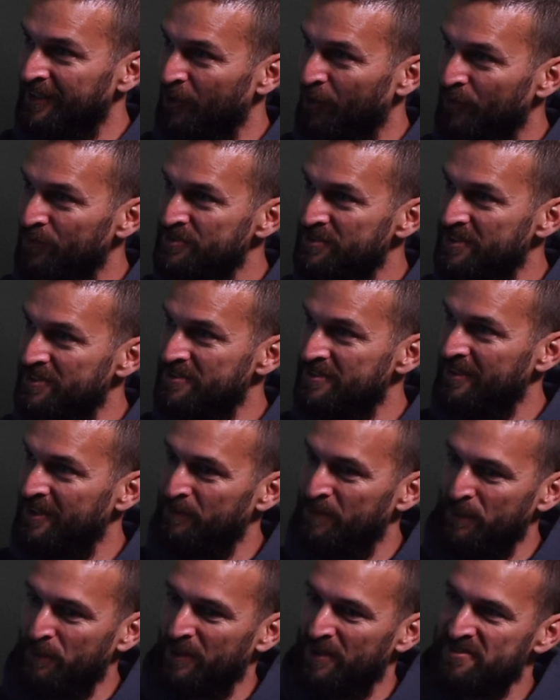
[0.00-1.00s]
the offseason,
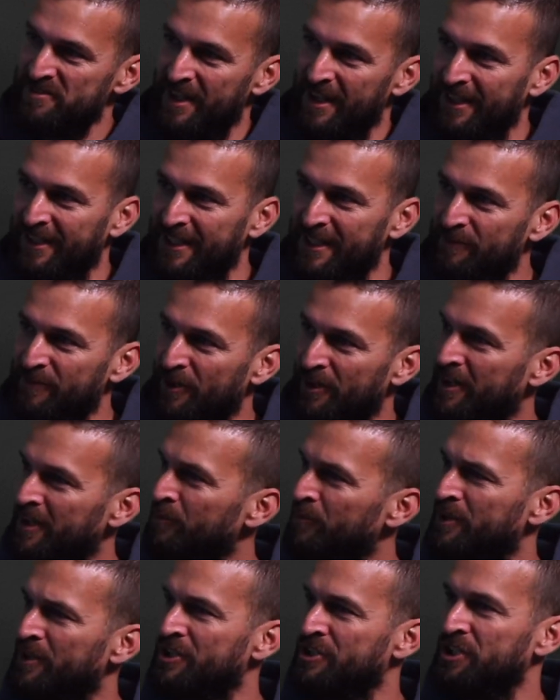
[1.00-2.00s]
and people are saying Cleveland are
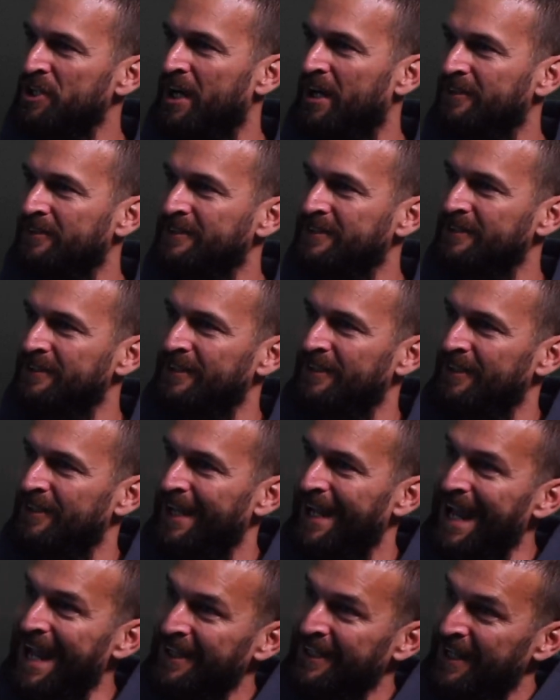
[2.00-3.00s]
in with a shout
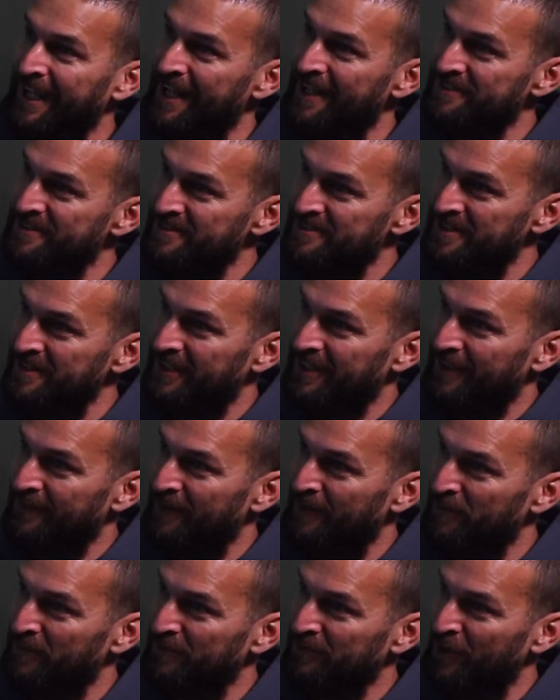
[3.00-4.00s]
at Kansas City,
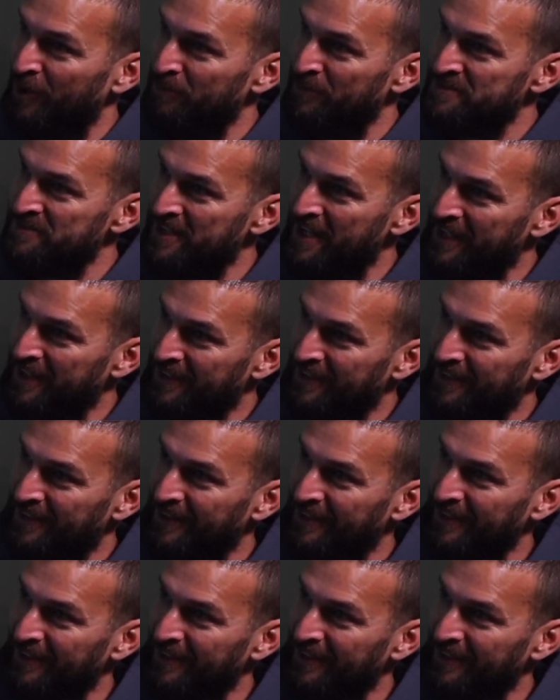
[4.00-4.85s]
if I'm not mistaken.